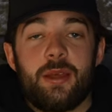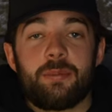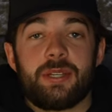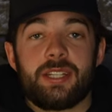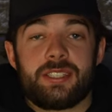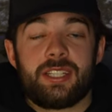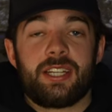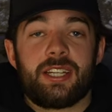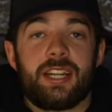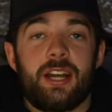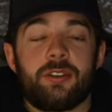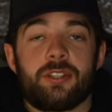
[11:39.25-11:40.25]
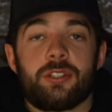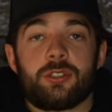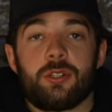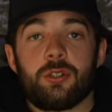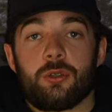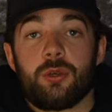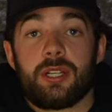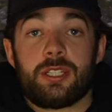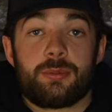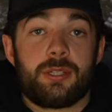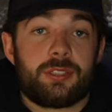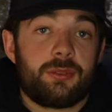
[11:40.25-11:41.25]
because it can get out of control quick,
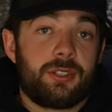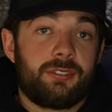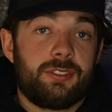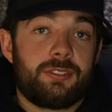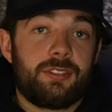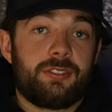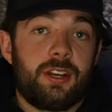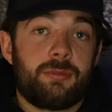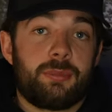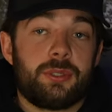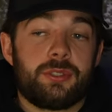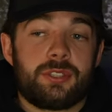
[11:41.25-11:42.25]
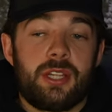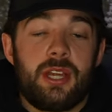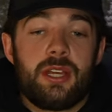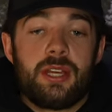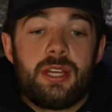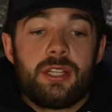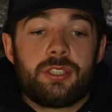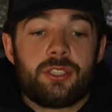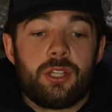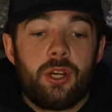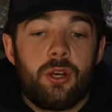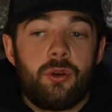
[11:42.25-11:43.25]
especially with the fifty-five boost.
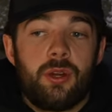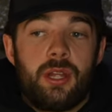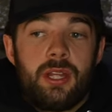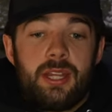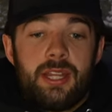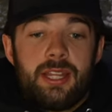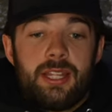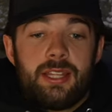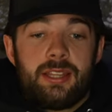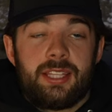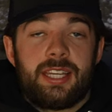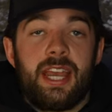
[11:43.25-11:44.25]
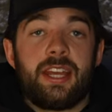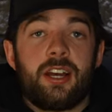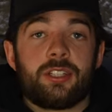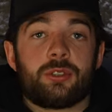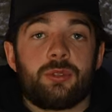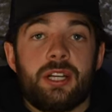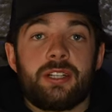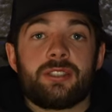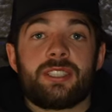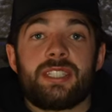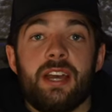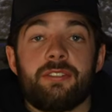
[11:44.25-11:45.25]
So the Khaos
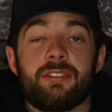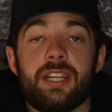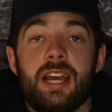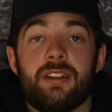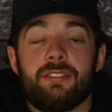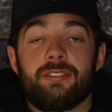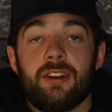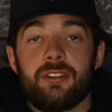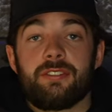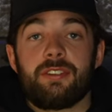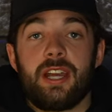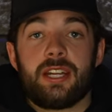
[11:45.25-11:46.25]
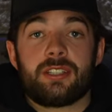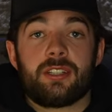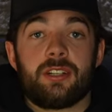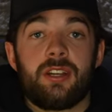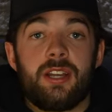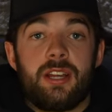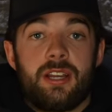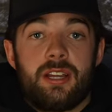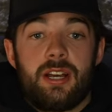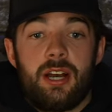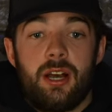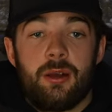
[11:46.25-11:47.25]
rails definitely add a fun factor.
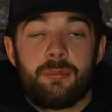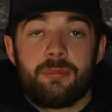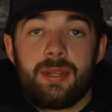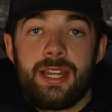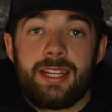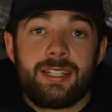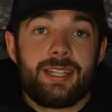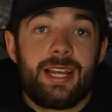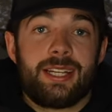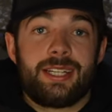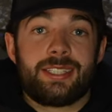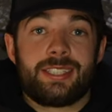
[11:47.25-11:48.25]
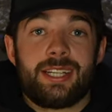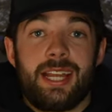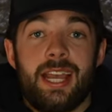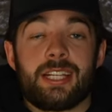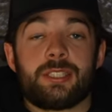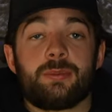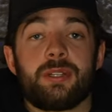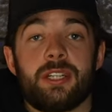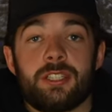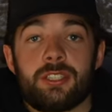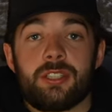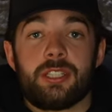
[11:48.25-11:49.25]
Um, and it like it's like
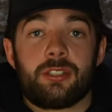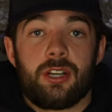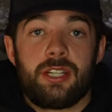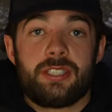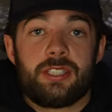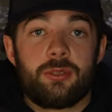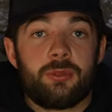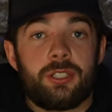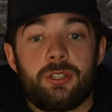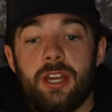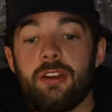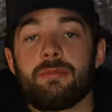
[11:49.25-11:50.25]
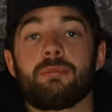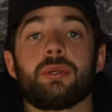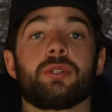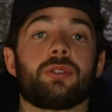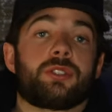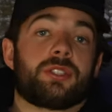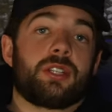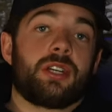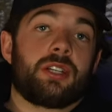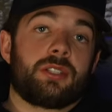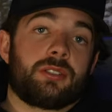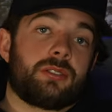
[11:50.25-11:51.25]
exponentially crazy when you have boost,
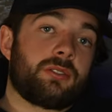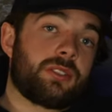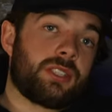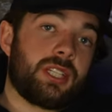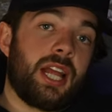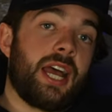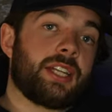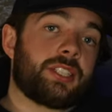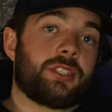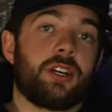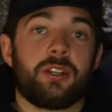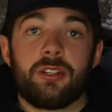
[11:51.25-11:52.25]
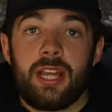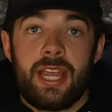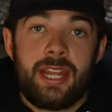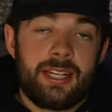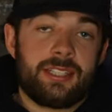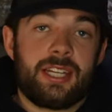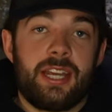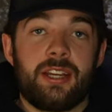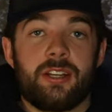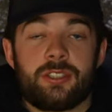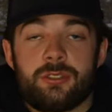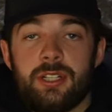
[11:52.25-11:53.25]
a slash tunnel, and
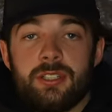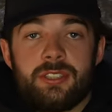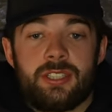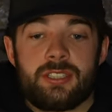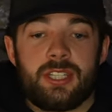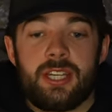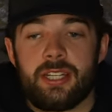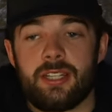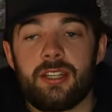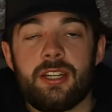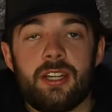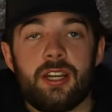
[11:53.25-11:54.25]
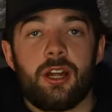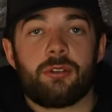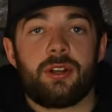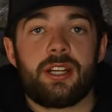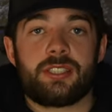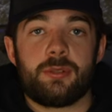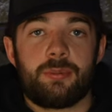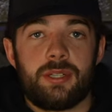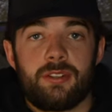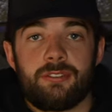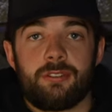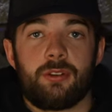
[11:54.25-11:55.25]
Khaos rails. It's like a
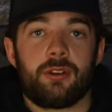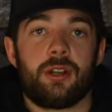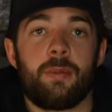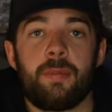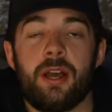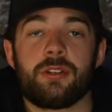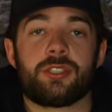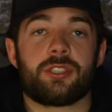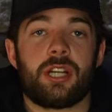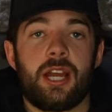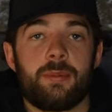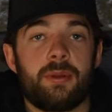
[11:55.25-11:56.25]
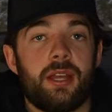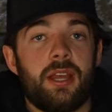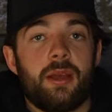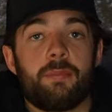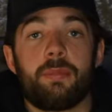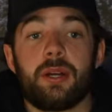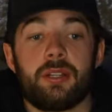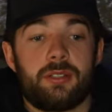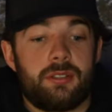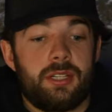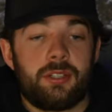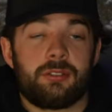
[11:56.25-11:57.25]
recipe for a mousetrap,
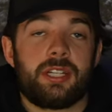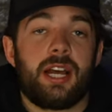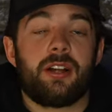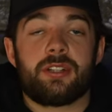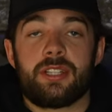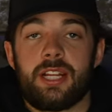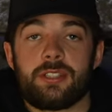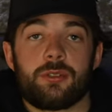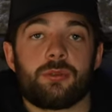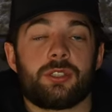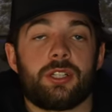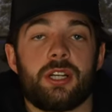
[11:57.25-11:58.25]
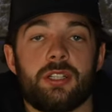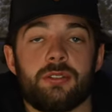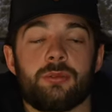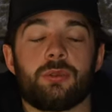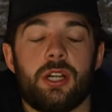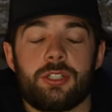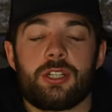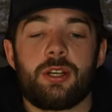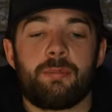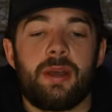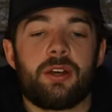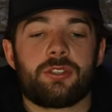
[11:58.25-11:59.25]
but in reality, that's what we're trying to. We're not trying
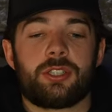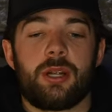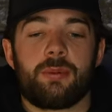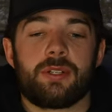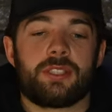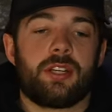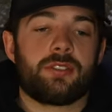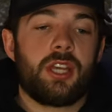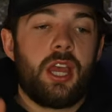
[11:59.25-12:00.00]
to mousetrap ourselves,